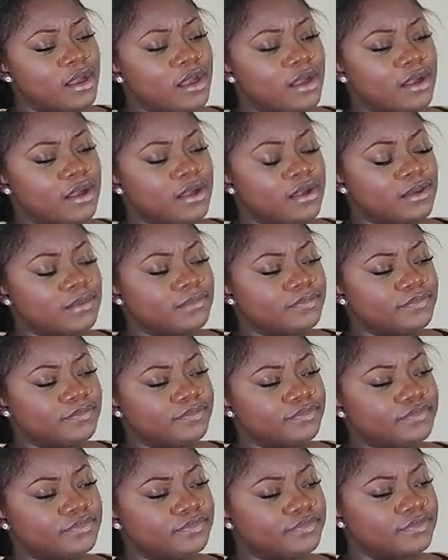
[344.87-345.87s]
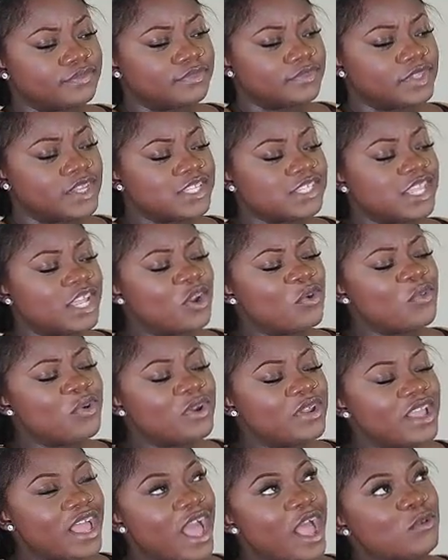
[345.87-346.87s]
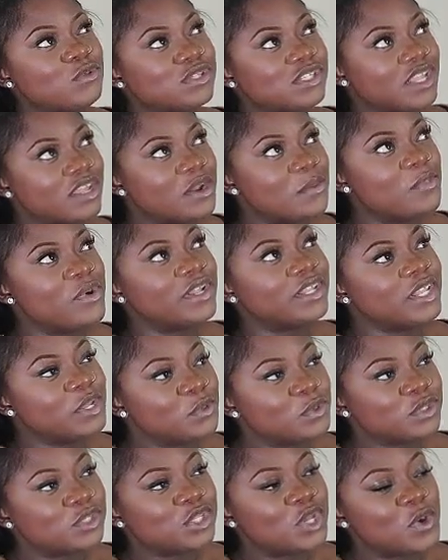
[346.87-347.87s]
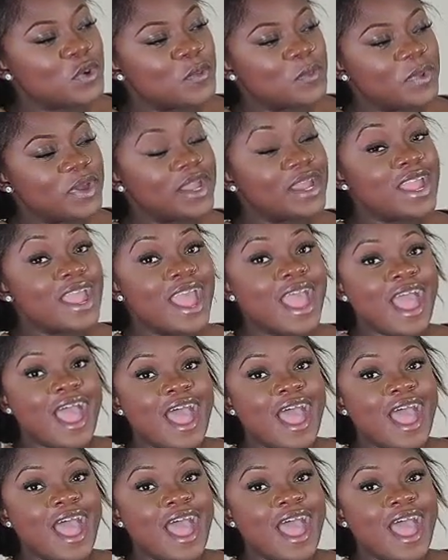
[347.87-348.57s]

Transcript: Um, Because I don't want to, I was going to bring liquid soap, but